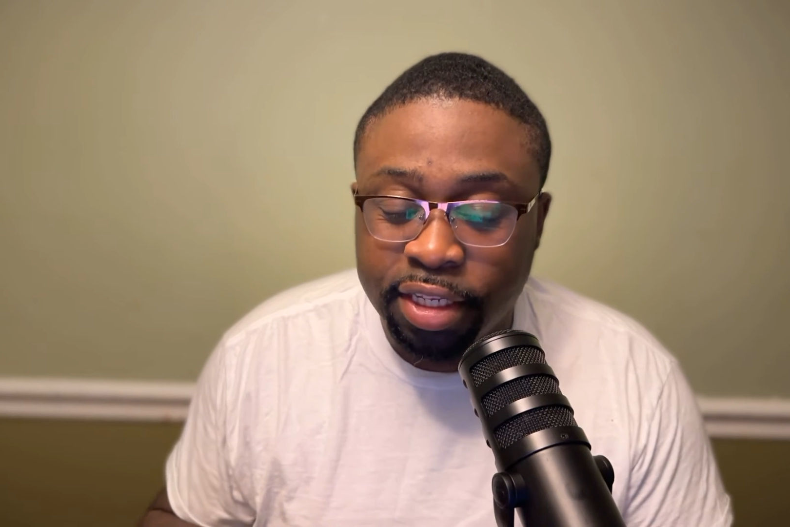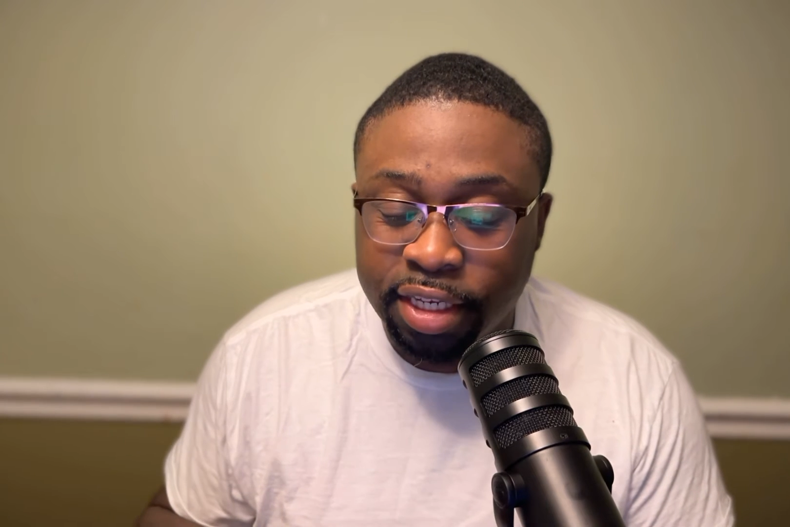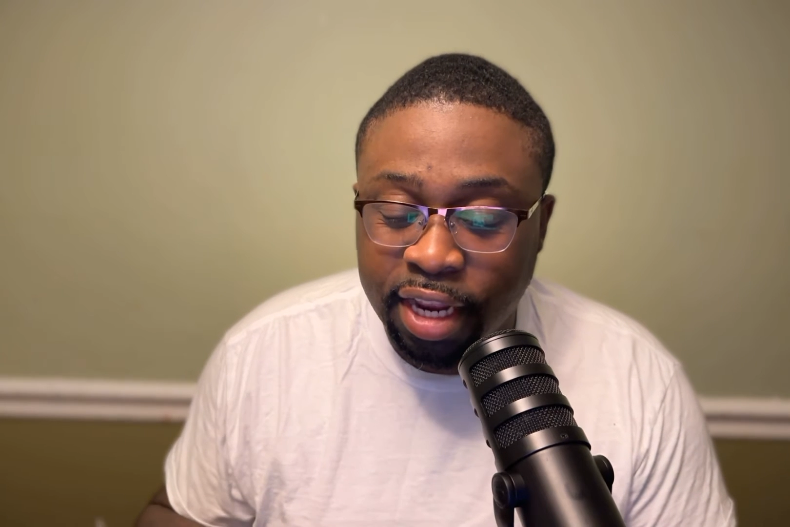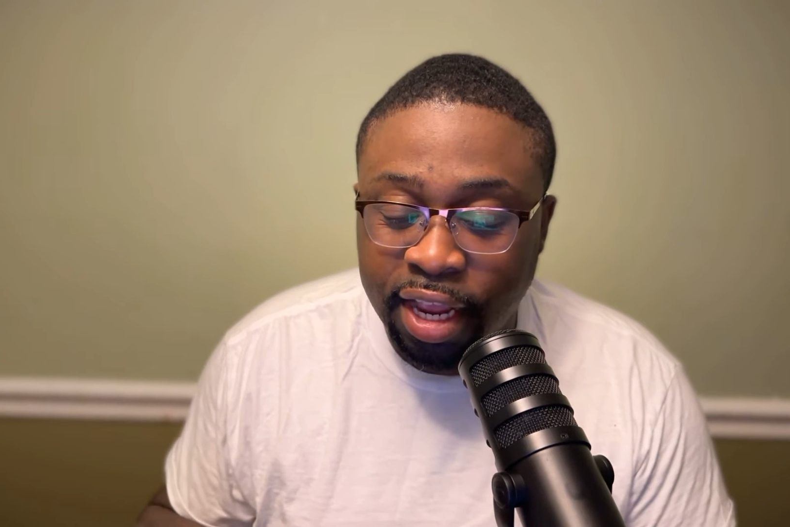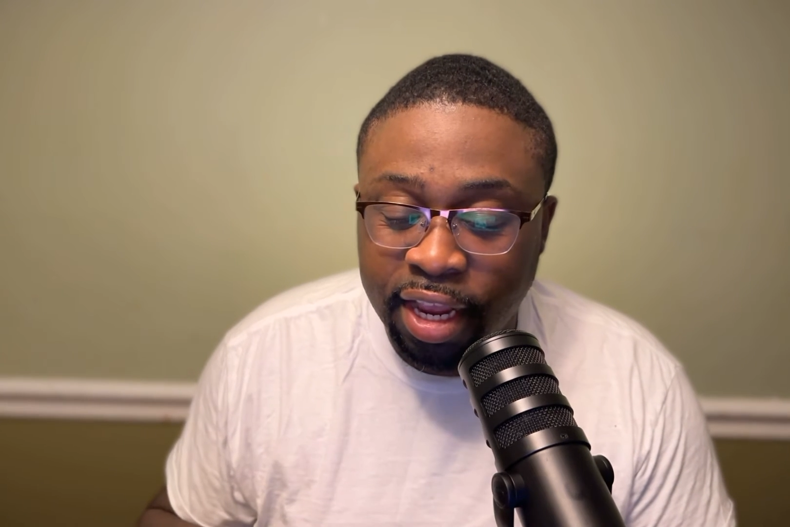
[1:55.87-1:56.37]

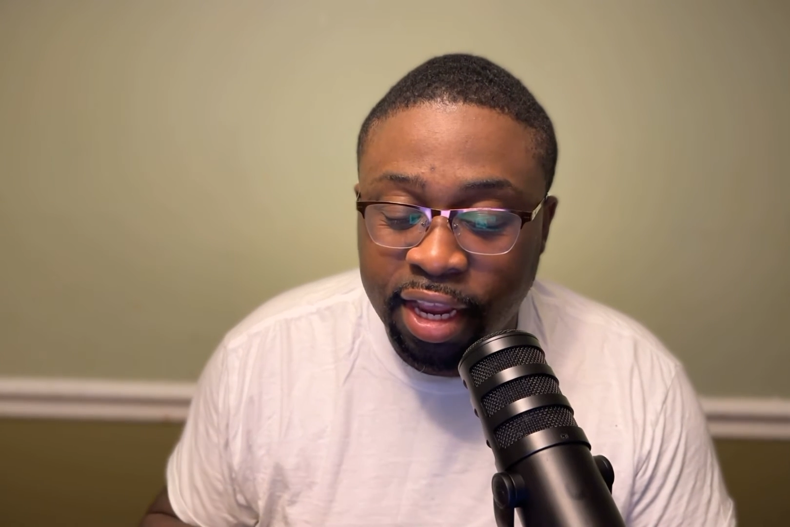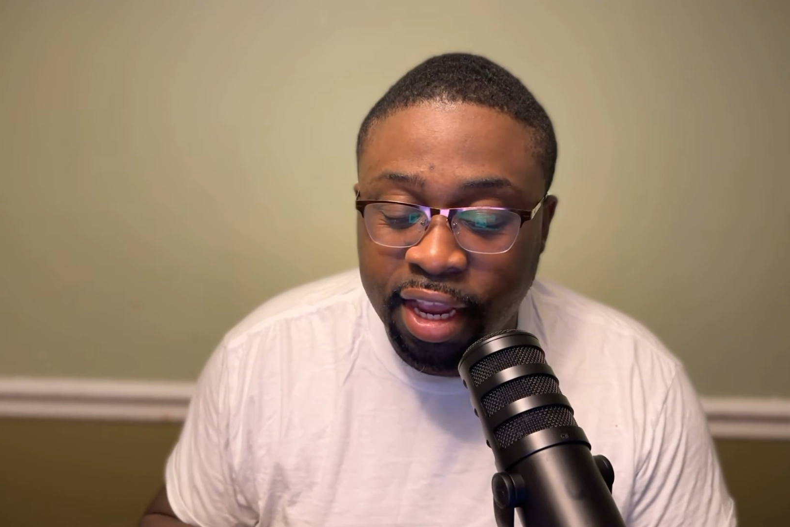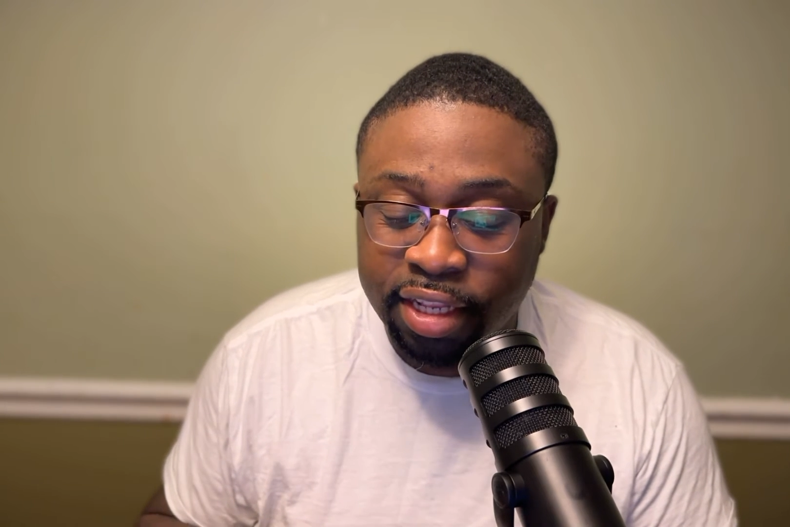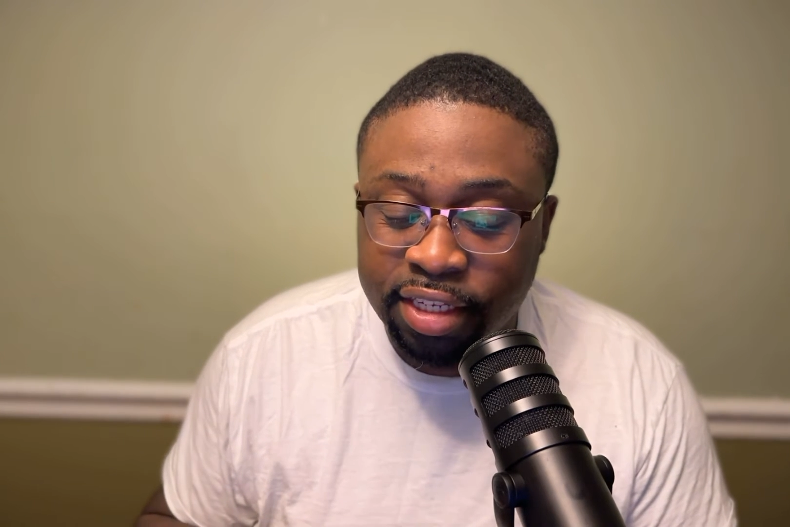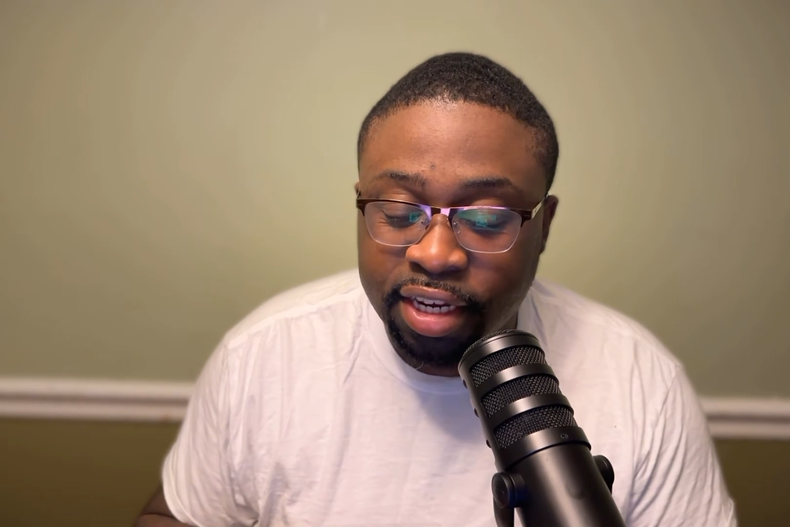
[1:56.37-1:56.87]
today,
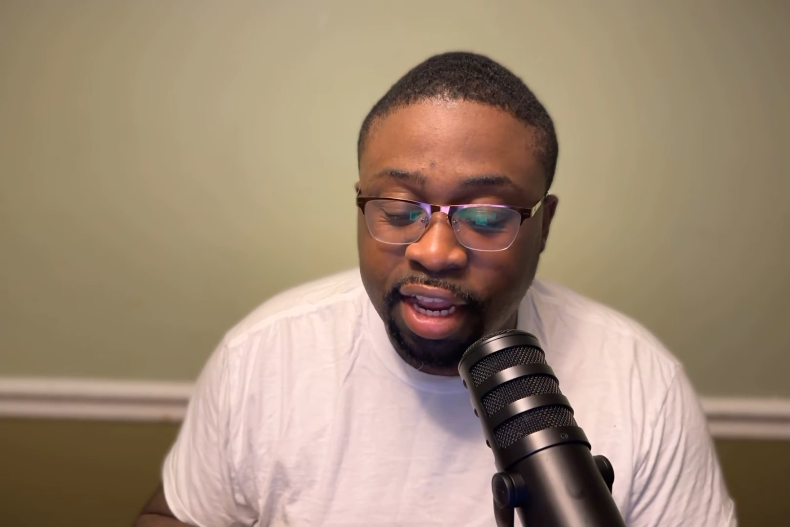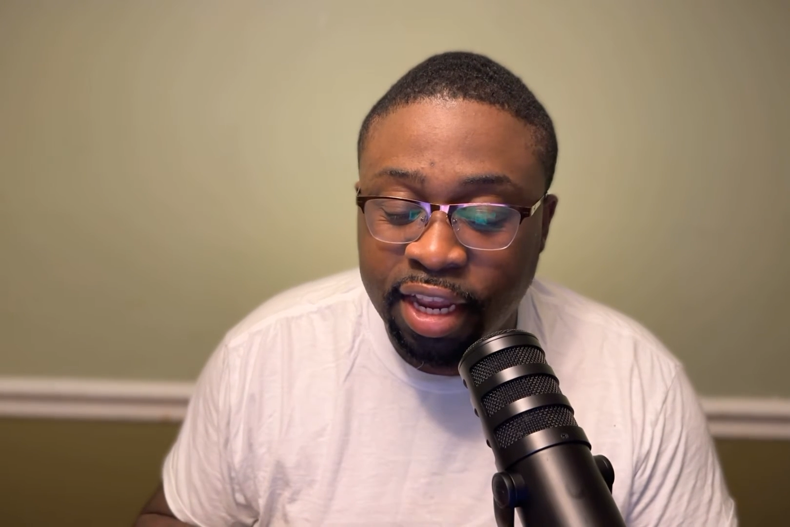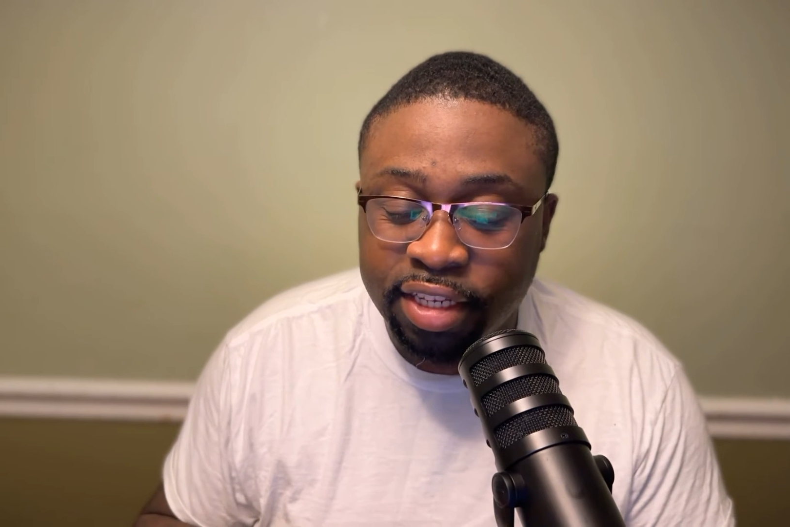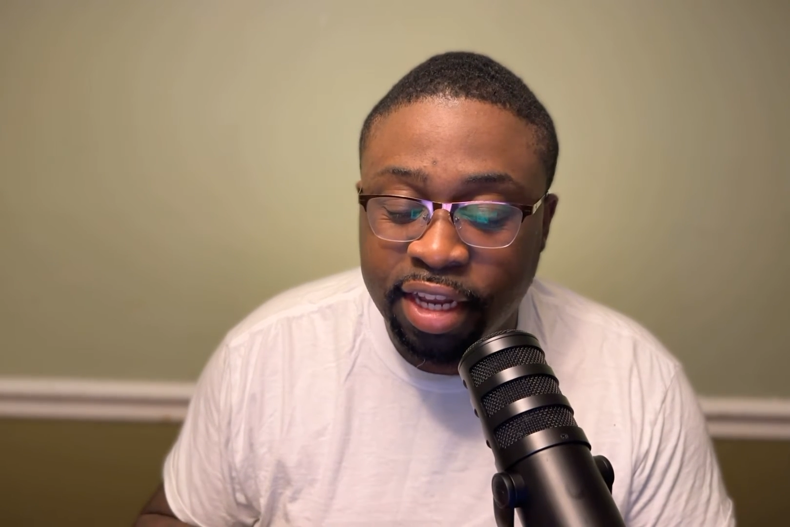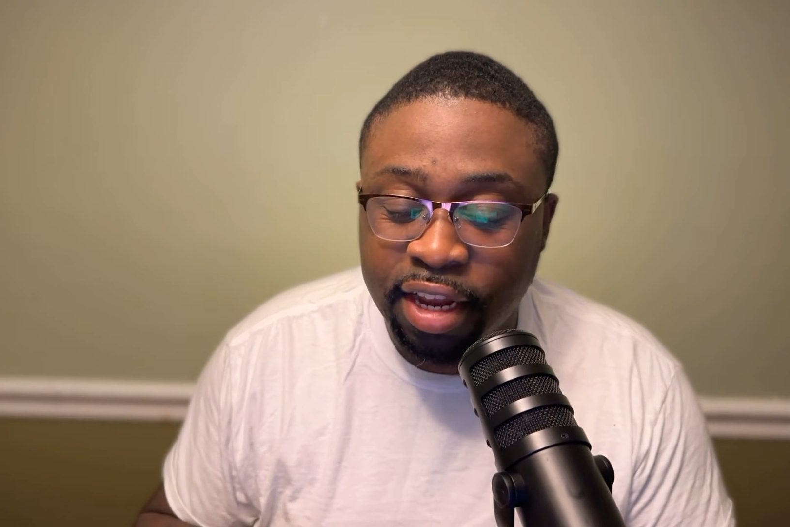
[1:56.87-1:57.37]
and
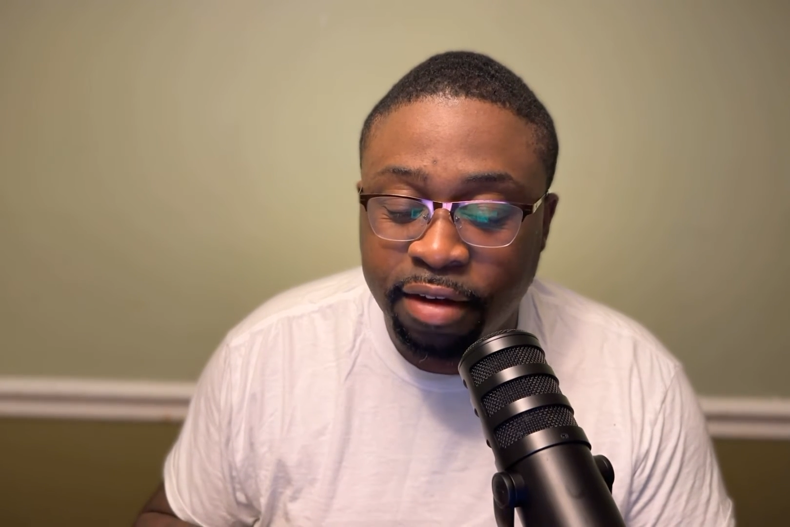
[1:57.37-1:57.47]
today's